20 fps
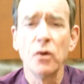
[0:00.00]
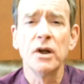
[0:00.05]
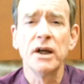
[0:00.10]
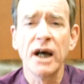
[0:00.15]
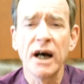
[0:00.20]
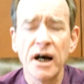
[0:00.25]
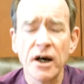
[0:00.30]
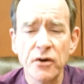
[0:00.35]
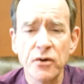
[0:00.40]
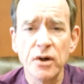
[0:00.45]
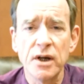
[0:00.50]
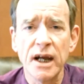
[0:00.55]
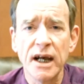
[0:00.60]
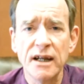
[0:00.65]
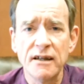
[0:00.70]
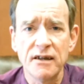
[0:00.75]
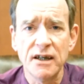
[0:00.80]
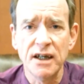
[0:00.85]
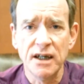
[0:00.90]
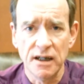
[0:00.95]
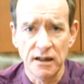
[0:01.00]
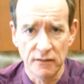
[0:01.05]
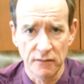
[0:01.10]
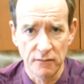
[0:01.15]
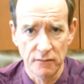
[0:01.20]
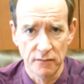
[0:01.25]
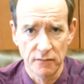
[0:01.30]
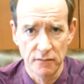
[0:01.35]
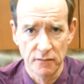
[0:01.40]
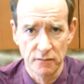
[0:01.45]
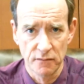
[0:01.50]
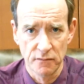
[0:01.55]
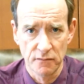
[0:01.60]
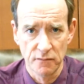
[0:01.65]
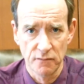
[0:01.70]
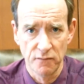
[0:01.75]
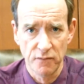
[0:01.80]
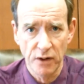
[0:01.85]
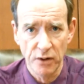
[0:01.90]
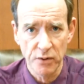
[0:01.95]
and only 118
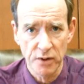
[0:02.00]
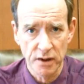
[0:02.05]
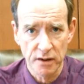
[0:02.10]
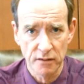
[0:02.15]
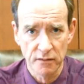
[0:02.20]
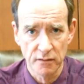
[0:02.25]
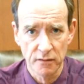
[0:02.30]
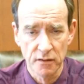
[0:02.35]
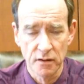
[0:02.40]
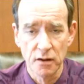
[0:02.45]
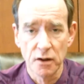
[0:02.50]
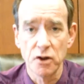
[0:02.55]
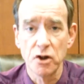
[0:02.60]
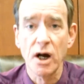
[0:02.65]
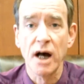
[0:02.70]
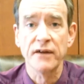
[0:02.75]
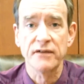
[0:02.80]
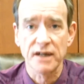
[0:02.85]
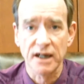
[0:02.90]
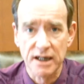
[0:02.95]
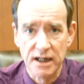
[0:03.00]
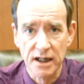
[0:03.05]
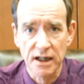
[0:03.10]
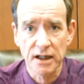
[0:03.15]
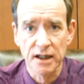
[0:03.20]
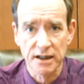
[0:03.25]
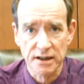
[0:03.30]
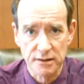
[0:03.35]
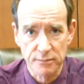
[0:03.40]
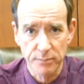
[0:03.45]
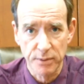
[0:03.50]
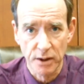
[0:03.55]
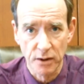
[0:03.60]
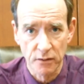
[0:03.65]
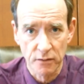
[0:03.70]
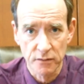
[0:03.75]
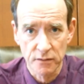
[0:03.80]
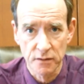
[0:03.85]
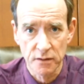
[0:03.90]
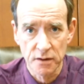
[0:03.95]
voted not to kill this
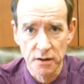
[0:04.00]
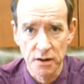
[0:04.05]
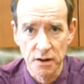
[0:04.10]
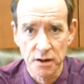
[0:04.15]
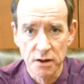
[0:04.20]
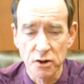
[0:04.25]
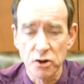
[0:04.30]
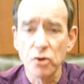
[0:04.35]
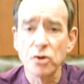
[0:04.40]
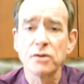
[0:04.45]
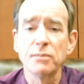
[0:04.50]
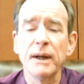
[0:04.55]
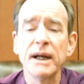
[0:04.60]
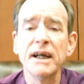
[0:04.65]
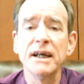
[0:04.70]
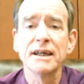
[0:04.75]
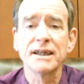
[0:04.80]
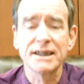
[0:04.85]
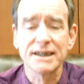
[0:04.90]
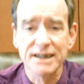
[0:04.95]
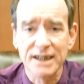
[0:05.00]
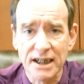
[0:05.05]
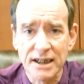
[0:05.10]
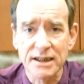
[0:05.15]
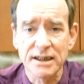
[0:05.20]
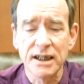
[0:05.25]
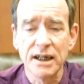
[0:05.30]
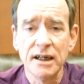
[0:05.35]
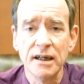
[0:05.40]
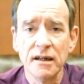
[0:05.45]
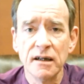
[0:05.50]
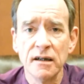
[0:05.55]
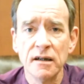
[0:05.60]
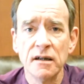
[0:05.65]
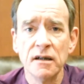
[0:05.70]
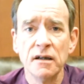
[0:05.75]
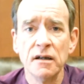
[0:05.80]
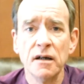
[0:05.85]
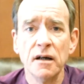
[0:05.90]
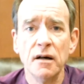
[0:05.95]
bill. So as many as
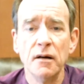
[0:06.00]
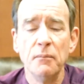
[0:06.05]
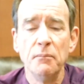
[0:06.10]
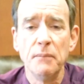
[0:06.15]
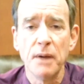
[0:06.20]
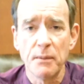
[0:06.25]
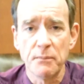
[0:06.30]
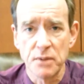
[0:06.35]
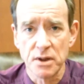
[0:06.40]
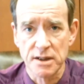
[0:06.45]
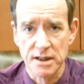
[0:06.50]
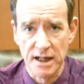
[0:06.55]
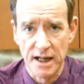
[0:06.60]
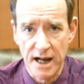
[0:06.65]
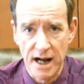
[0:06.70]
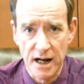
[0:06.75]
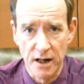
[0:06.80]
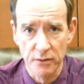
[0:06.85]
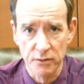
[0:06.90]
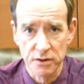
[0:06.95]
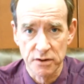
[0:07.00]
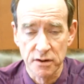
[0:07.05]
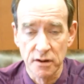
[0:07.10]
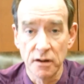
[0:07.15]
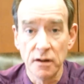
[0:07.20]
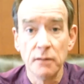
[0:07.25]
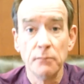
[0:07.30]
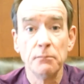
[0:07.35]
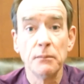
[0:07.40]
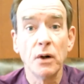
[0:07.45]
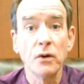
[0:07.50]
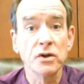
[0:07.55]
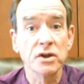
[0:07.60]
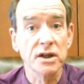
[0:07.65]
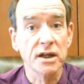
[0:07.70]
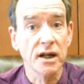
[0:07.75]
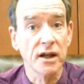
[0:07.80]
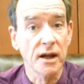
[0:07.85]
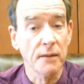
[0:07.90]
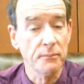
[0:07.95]
60 members of the House,
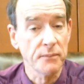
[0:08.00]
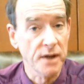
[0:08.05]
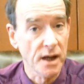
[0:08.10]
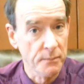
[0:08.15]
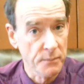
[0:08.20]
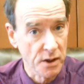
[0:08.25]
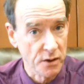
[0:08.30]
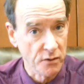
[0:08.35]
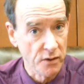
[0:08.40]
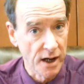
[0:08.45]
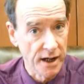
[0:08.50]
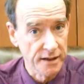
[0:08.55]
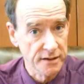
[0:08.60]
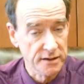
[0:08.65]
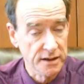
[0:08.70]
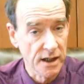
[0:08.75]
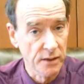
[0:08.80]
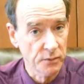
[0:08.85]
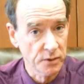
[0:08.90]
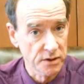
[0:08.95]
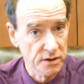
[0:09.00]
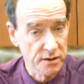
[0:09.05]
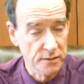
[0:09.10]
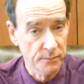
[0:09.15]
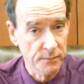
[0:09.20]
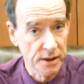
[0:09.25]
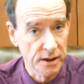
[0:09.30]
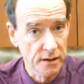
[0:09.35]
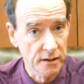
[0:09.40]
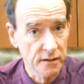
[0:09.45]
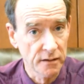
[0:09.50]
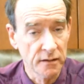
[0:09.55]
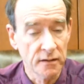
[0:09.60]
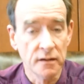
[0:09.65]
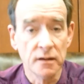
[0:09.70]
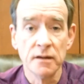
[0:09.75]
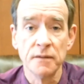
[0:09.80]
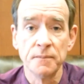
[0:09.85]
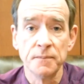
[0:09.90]
most of them Democrats, I would submit,